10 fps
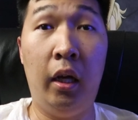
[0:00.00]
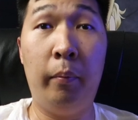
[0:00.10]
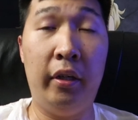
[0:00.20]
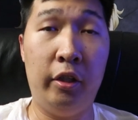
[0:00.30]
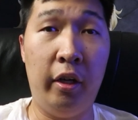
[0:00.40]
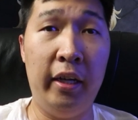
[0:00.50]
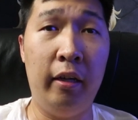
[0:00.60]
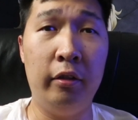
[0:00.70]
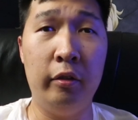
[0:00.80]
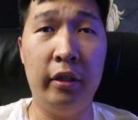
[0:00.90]
I'm going to try
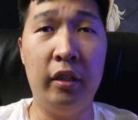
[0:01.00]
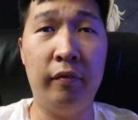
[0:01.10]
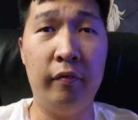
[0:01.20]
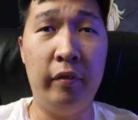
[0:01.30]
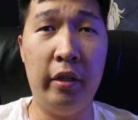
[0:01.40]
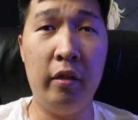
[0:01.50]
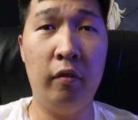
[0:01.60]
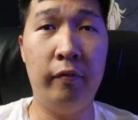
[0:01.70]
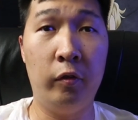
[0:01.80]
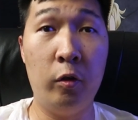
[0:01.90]
out doing a different
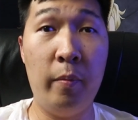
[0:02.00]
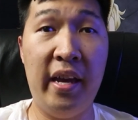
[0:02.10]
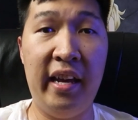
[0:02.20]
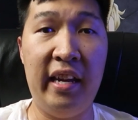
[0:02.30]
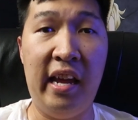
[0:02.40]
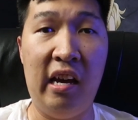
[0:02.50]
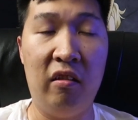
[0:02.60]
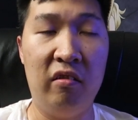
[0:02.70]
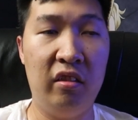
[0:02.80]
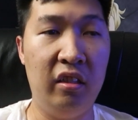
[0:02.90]
video format
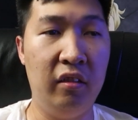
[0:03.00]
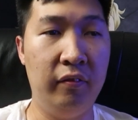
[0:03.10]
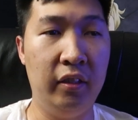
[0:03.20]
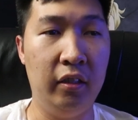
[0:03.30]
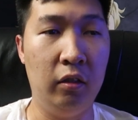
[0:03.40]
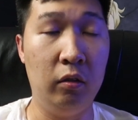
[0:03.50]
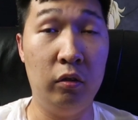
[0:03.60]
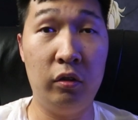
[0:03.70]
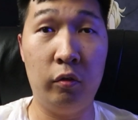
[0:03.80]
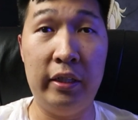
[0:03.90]
now instead of the whole
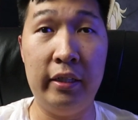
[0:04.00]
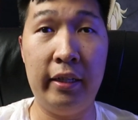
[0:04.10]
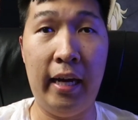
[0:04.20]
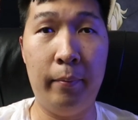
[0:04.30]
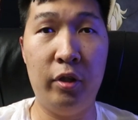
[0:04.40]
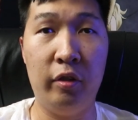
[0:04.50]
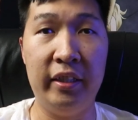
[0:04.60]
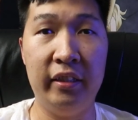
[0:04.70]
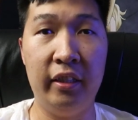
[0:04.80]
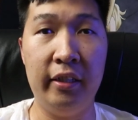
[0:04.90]
screen
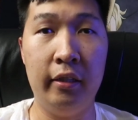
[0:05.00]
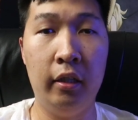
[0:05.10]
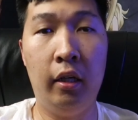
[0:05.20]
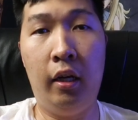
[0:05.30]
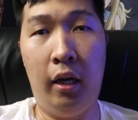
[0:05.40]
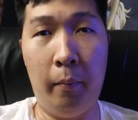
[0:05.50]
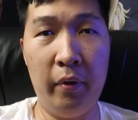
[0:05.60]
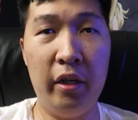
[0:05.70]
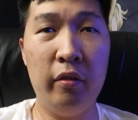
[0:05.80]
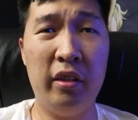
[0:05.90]
capturing thing. I'm
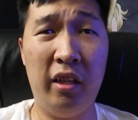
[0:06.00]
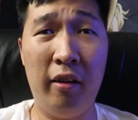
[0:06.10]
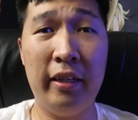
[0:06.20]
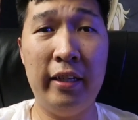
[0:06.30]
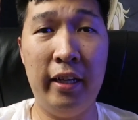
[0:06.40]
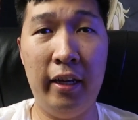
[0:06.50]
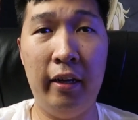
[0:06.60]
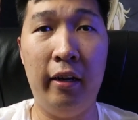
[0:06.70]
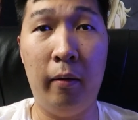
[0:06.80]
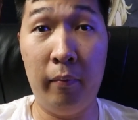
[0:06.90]
going to do a talking
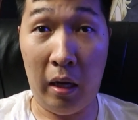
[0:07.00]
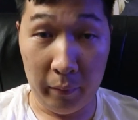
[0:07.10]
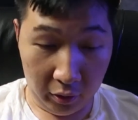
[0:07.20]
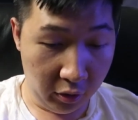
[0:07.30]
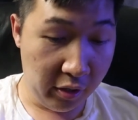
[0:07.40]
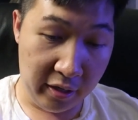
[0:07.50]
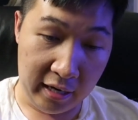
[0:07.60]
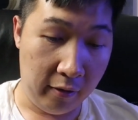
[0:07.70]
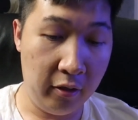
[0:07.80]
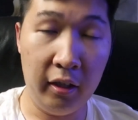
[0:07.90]
head, and I'm going to look
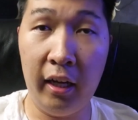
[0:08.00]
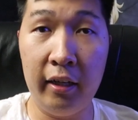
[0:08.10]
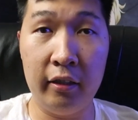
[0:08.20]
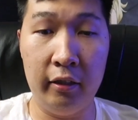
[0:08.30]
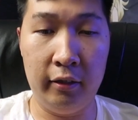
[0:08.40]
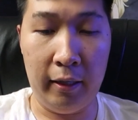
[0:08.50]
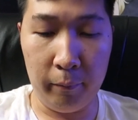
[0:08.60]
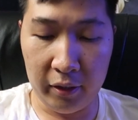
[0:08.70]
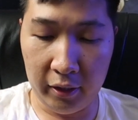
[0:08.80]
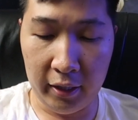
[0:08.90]
down a lot because I'm
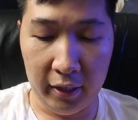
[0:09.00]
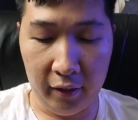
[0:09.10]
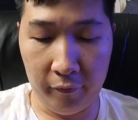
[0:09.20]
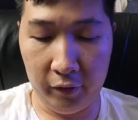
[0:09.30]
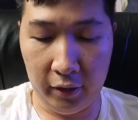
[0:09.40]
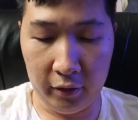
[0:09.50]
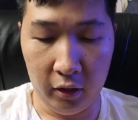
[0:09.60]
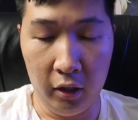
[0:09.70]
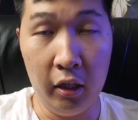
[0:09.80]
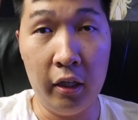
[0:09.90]
going to have like
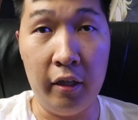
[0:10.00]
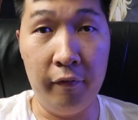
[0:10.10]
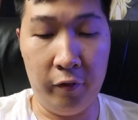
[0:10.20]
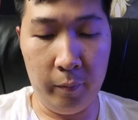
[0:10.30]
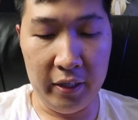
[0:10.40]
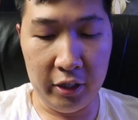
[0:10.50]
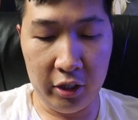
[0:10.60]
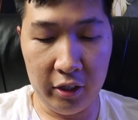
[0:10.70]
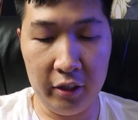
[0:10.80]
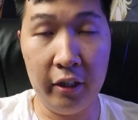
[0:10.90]
the
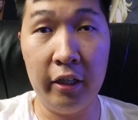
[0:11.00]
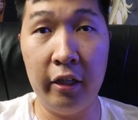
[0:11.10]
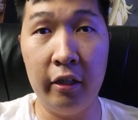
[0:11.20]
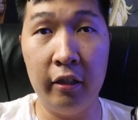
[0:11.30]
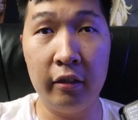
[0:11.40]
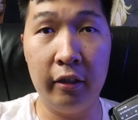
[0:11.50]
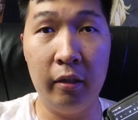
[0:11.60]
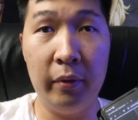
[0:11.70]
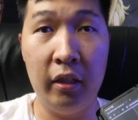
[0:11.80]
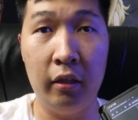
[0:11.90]
information here that's going
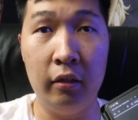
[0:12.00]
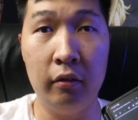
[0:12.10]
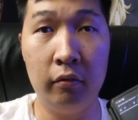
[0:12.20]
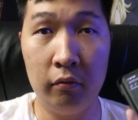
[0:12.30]
to be on